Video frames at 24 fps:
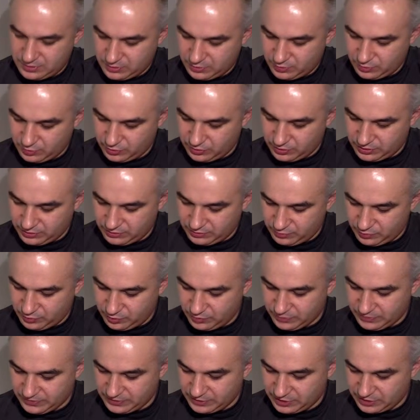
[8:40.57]
we'll,
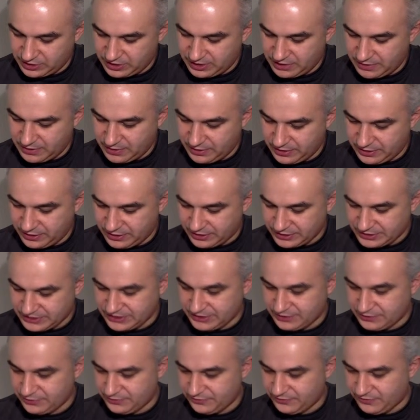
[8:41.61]
we'll be talking about here
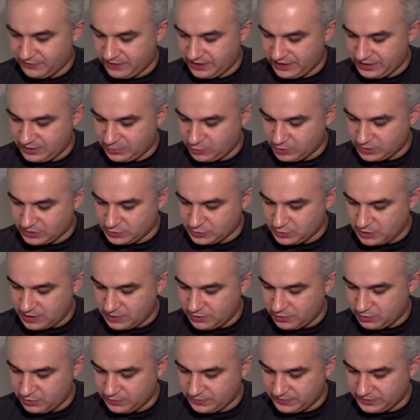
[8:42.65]
0. For N equals
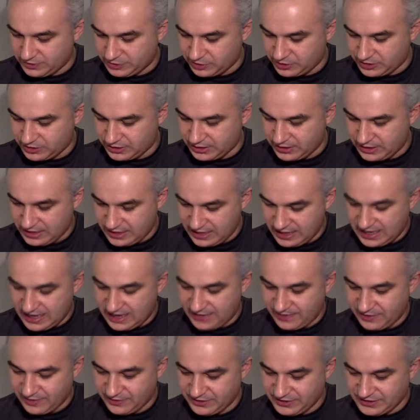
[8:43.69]
1, we'll be talking
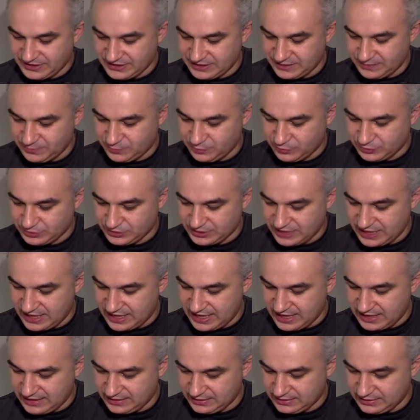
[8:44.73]
about this impulse,
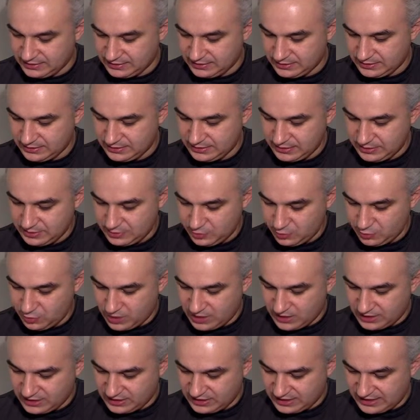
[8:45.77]

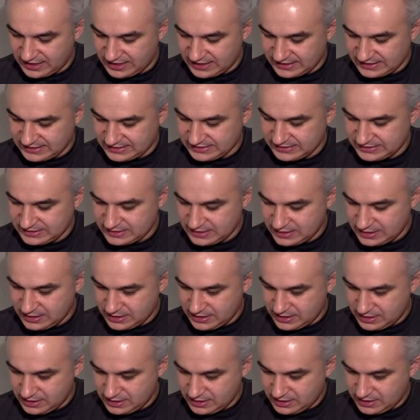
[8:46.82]
N1TS
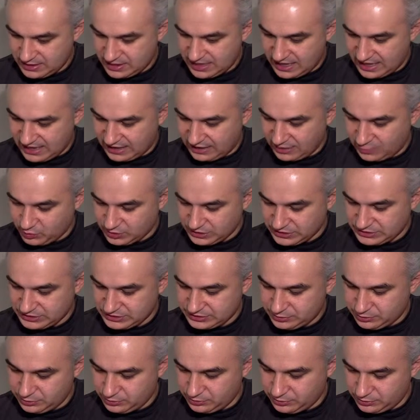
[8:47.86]
n equals
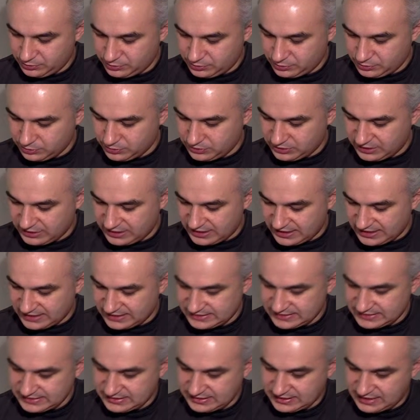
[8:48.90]
2, 2
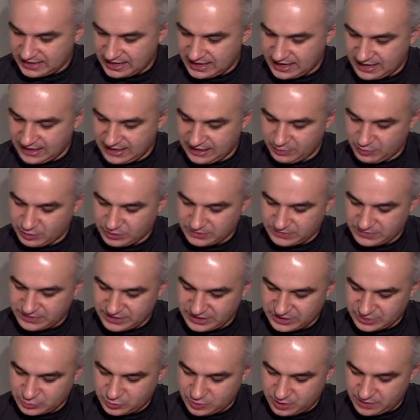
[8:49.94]
ts, n equals
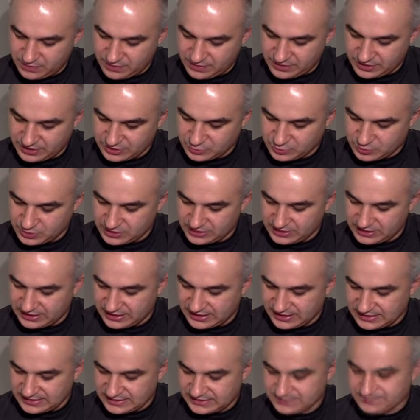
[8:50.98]
minus 1, minus 1
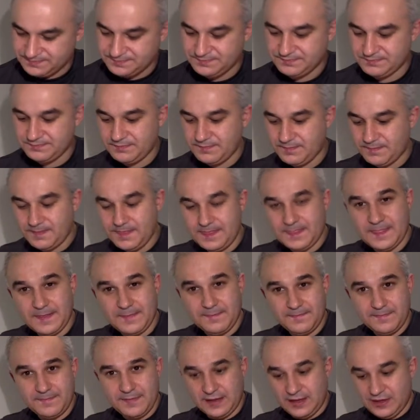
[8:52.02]
ts.
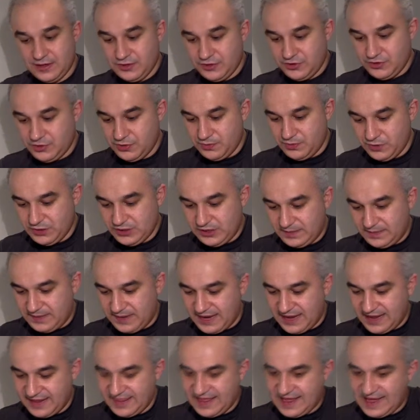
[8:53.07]
You
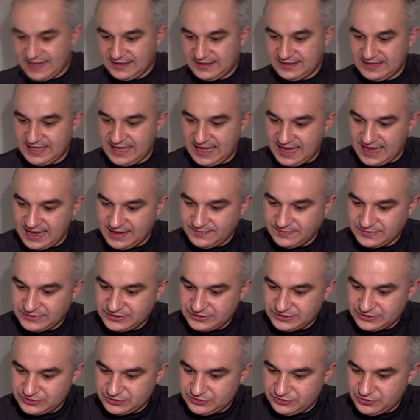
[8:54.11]
multiply that times